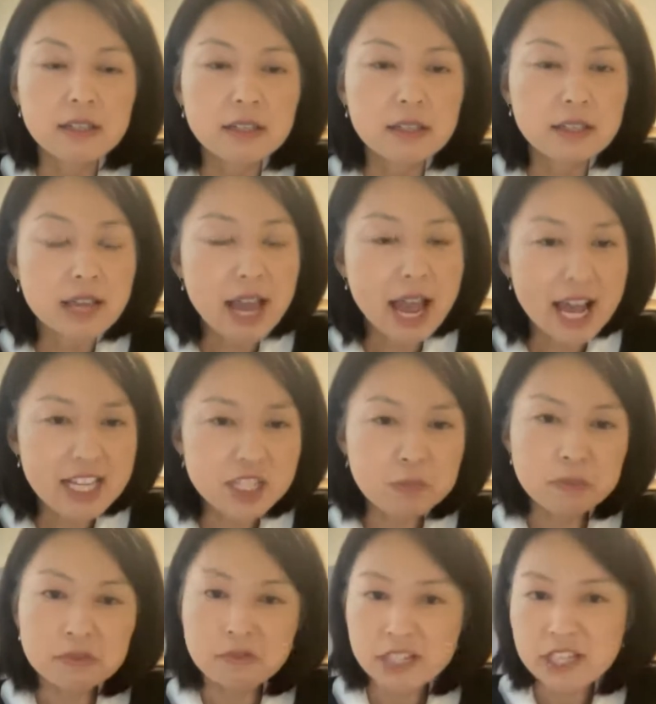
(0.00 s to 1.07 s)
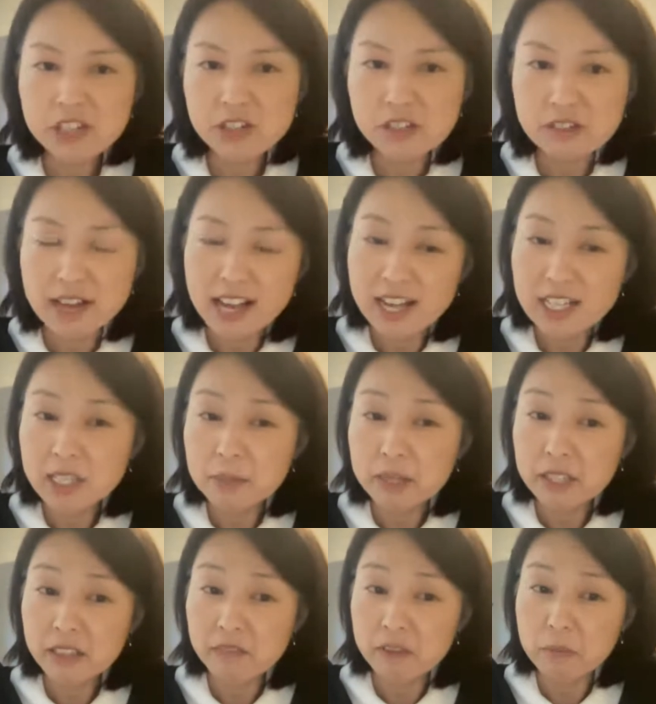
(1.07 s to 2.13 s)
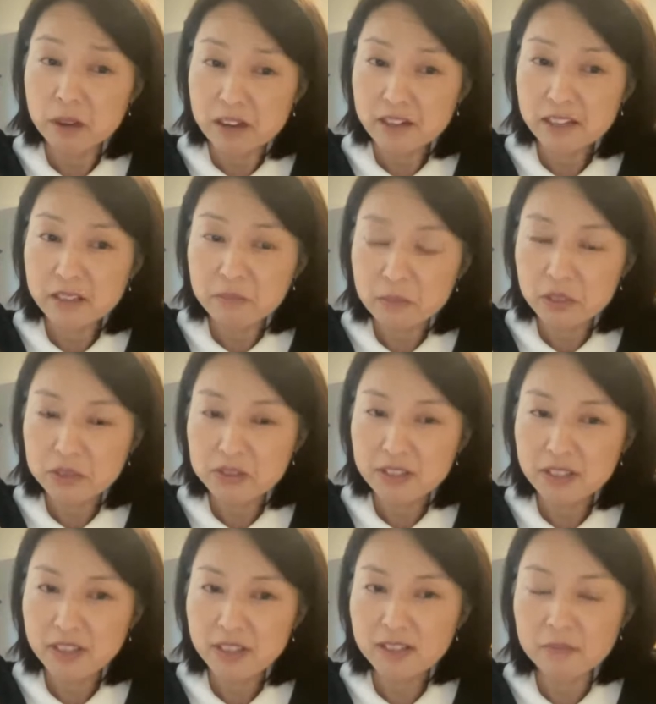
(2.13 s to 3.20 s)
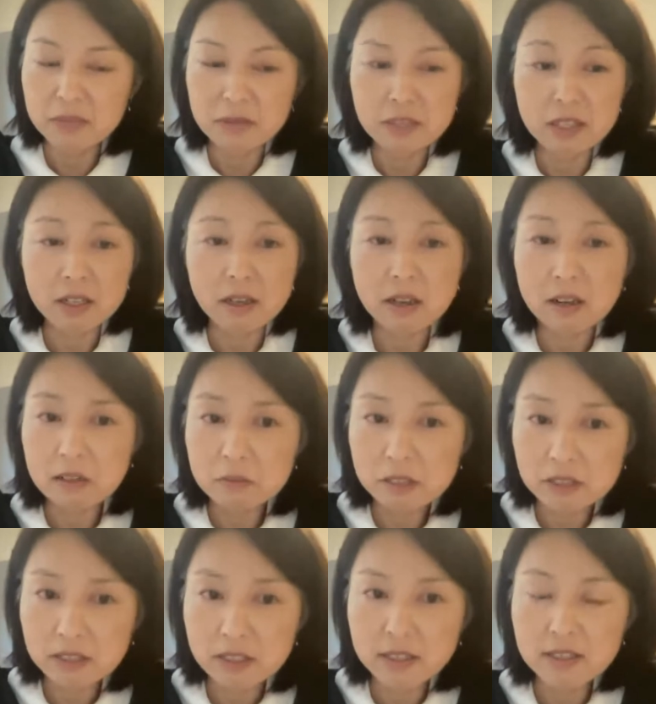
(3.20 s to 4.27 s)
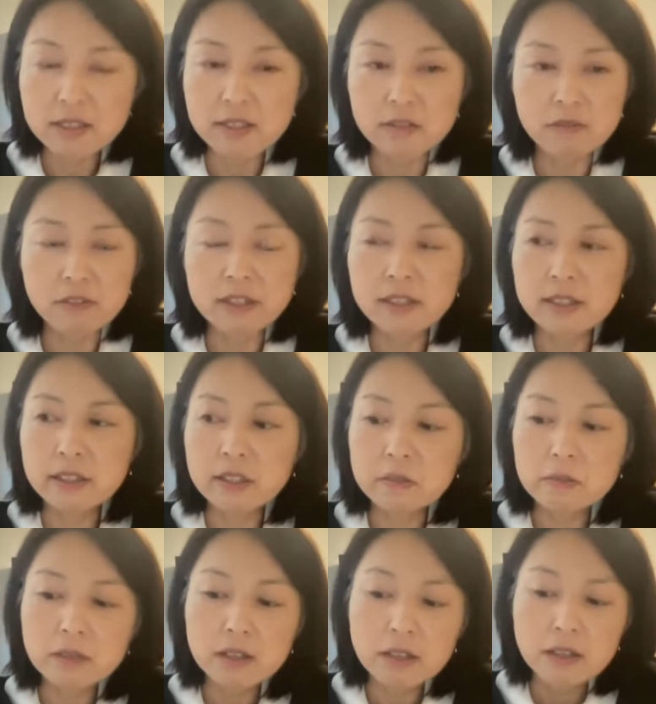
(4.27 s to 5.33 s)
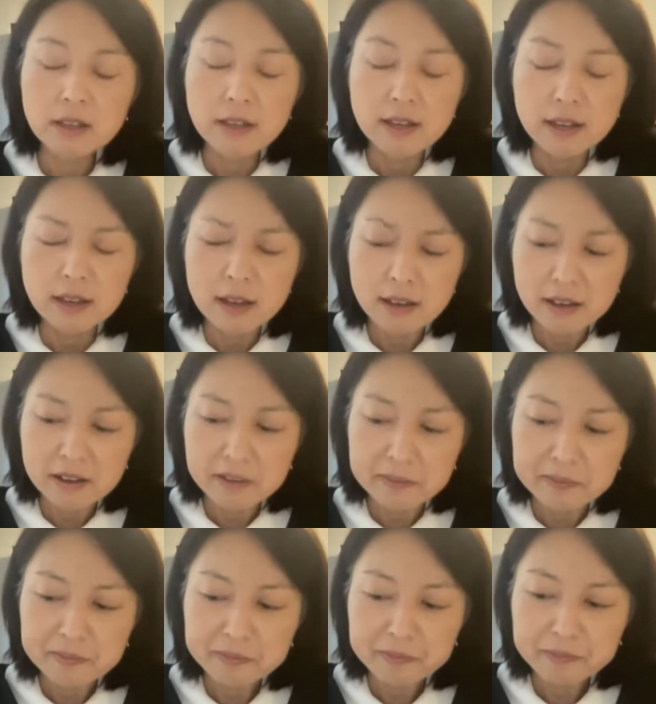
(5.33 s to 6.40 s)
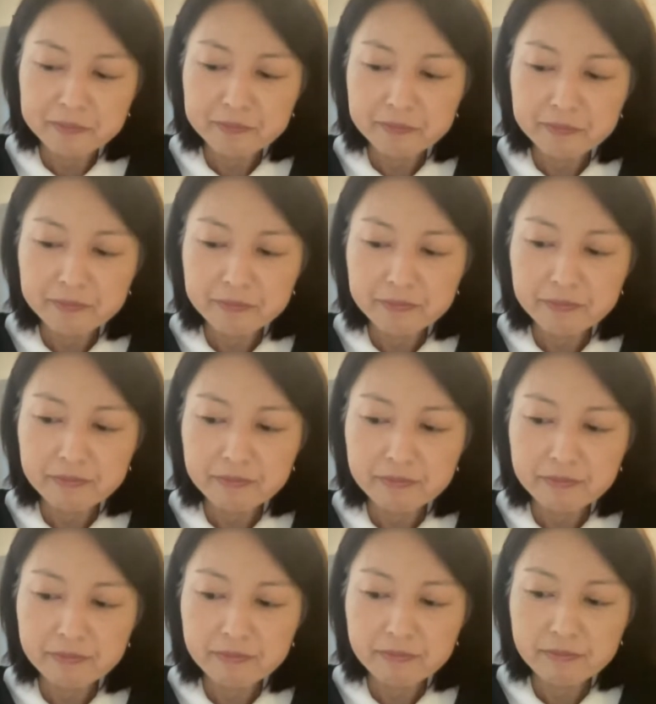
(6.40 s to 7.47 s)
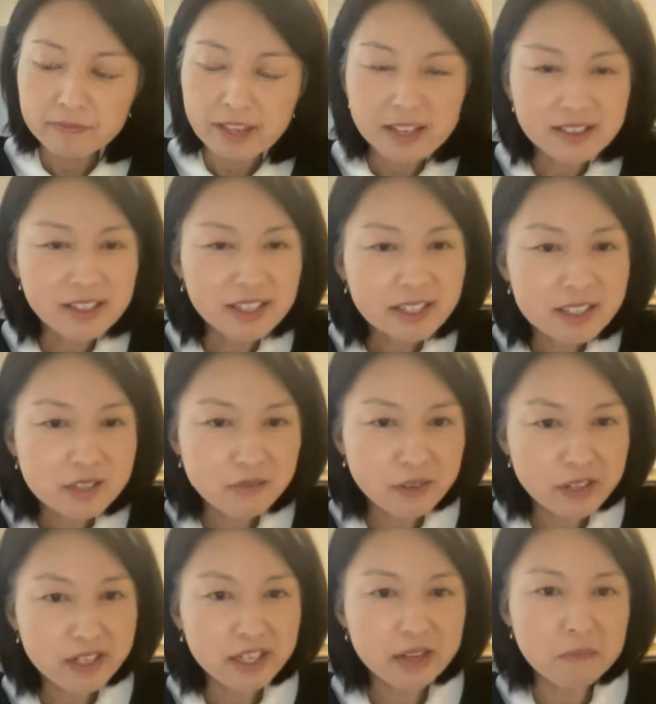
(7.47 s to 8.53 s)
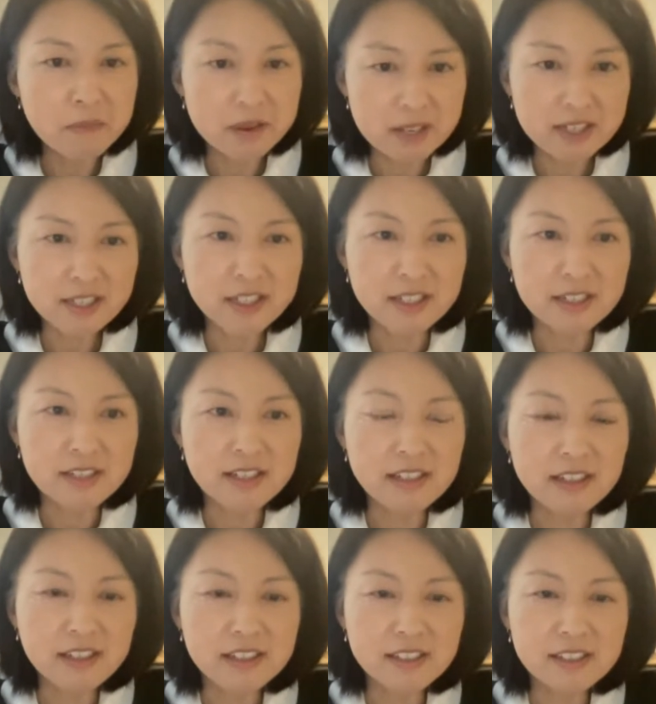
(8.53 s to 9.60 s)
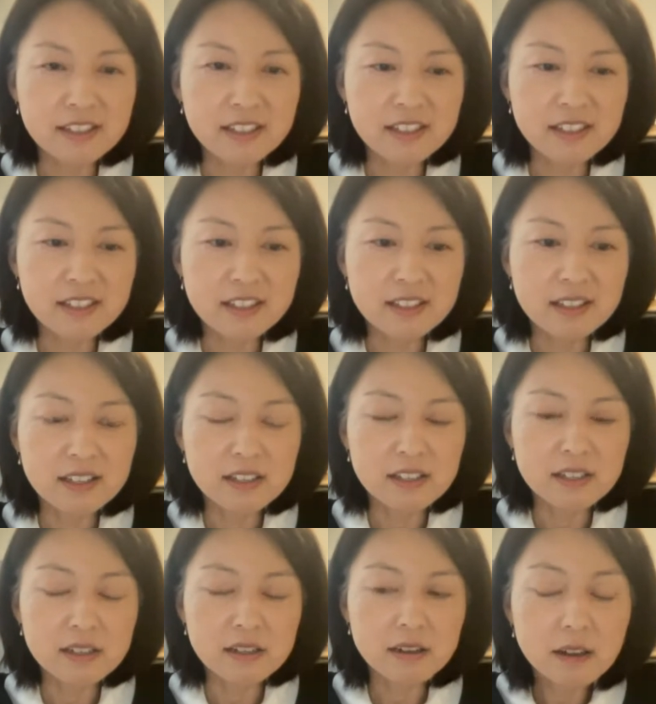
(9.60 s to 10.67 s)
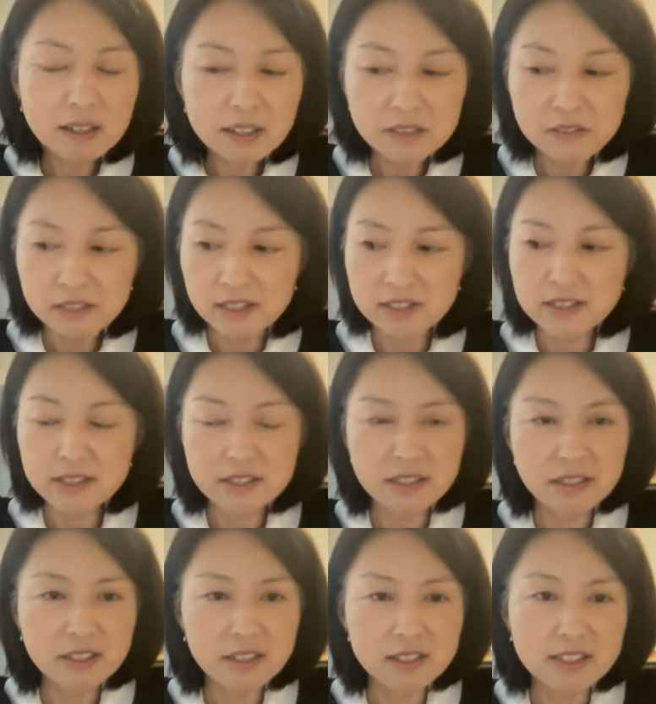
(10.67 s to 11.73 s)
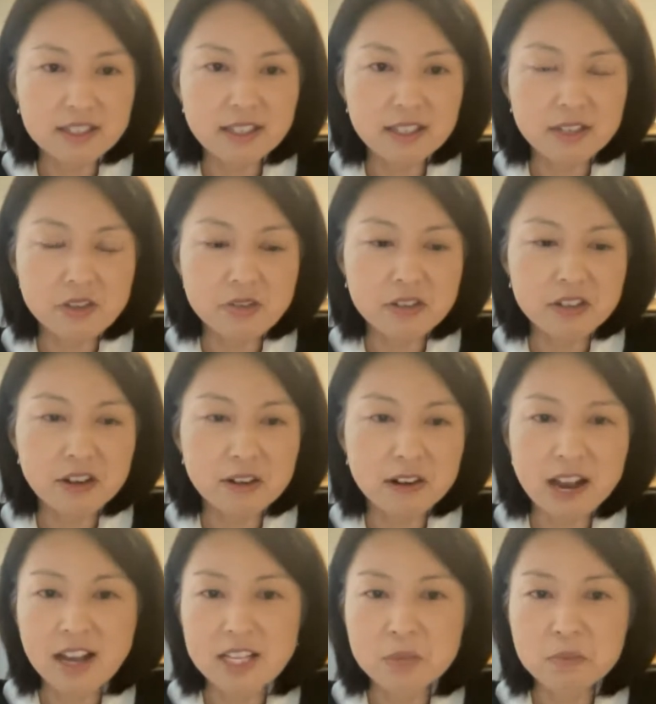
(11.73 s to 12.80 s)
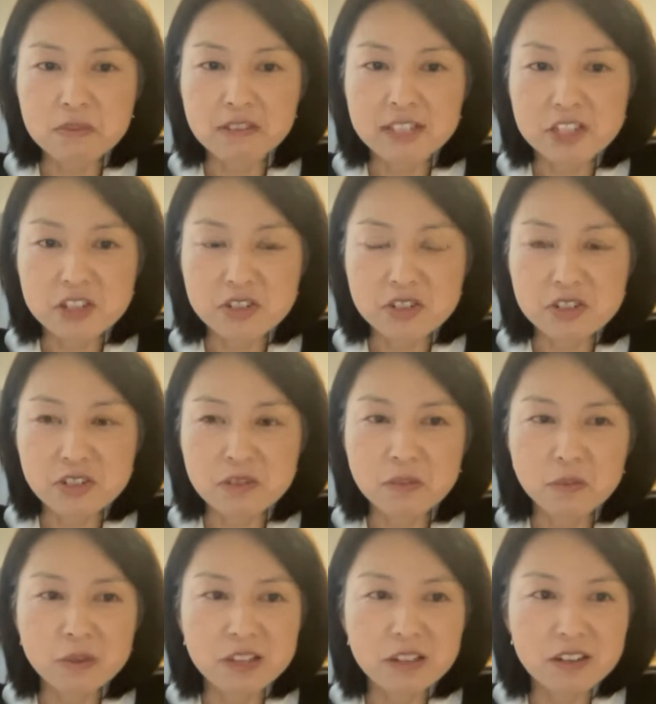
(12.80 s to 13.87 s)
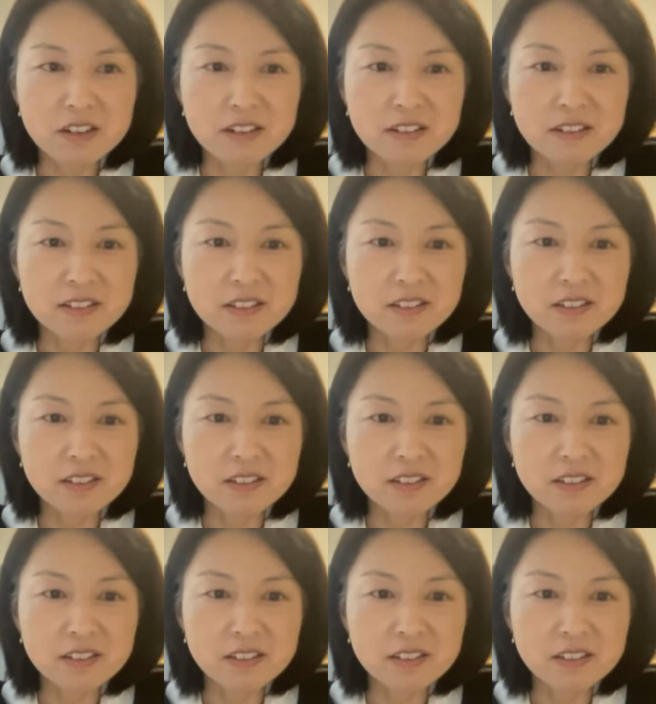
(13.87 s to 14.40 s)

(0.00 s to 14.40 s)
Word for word: the aspirational aspect of American music, maybe the harmonies, the rhythm. Um, I think that's very American. I think all of us in this country are aspirational. We are